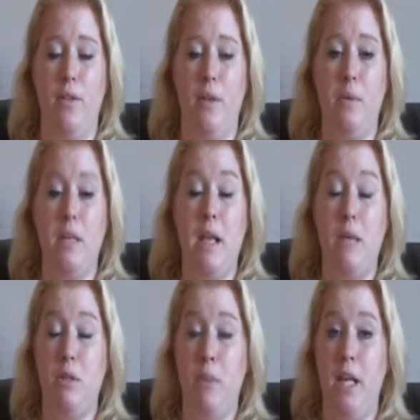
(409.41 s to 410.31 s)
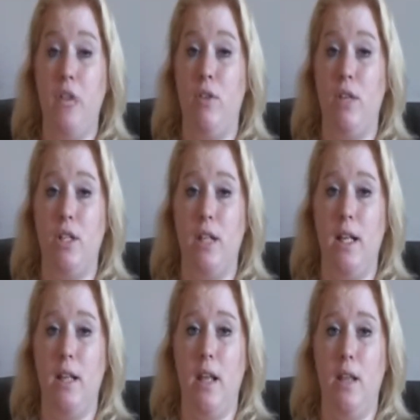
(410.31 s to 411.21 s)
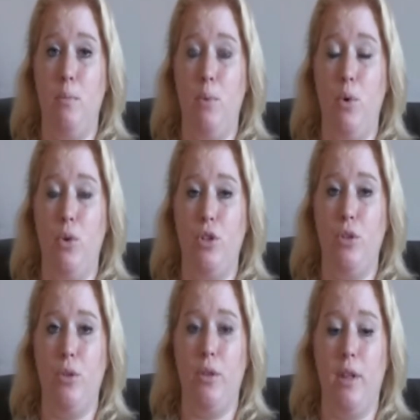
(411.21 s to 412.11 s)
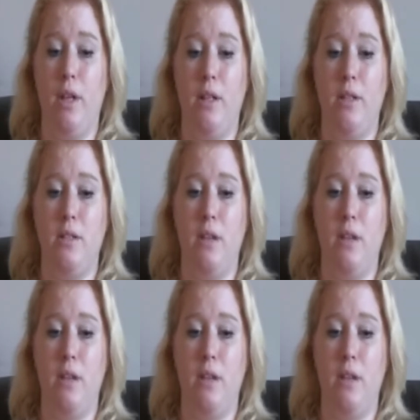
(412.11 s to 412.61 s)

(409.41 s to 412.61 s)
It was a picture actually in the porch that